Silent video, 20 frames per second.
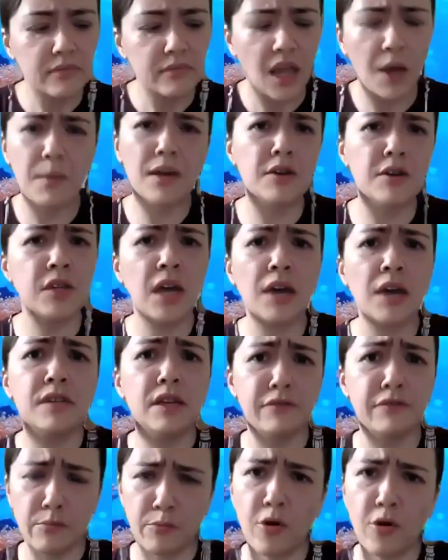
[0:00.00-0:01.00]
we also have
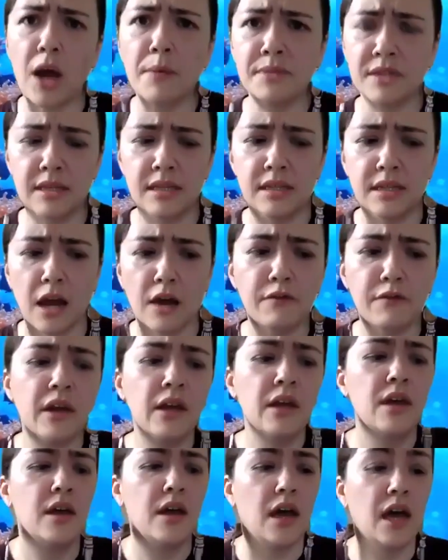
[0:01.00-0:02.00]
different prompts and stuff,
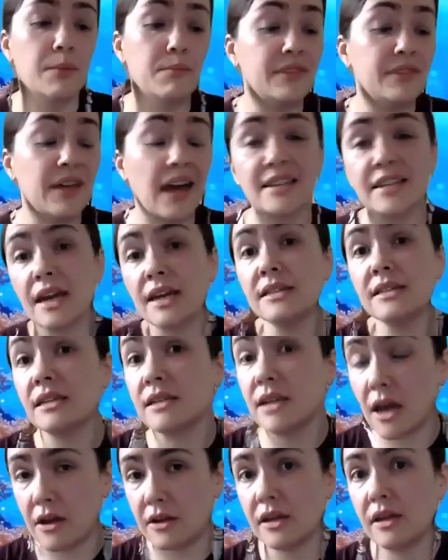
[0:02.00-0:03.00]
um, but that ties
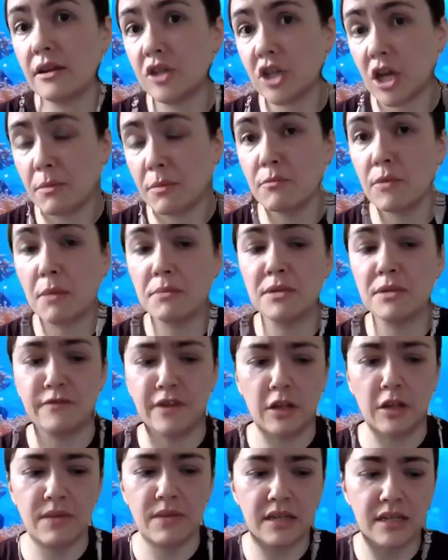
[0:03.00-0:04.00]
into how to get a job in web
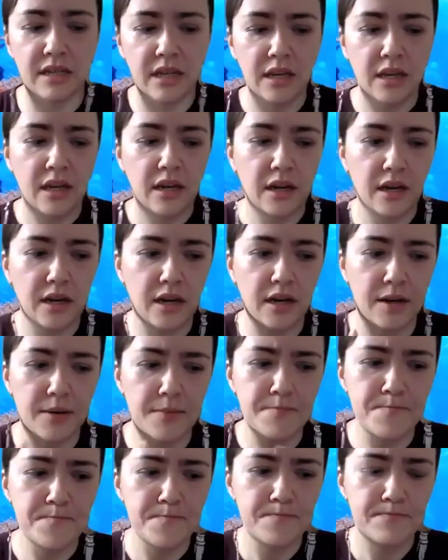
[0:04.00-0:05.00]
development
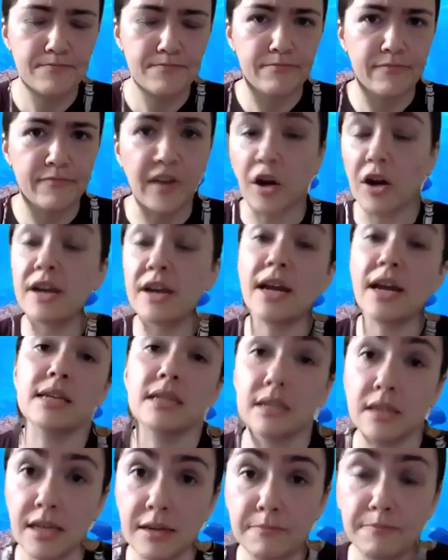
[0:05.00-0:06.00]
um, very
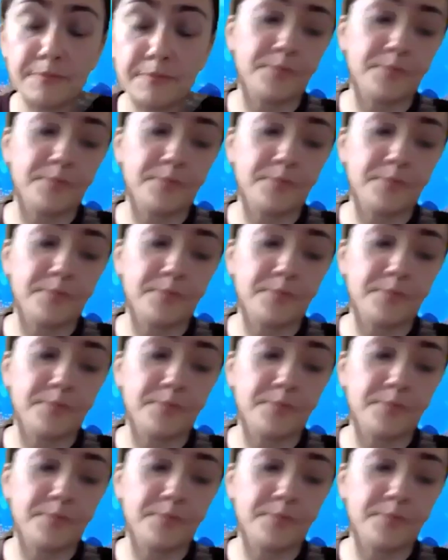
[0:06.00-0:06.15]
nicely.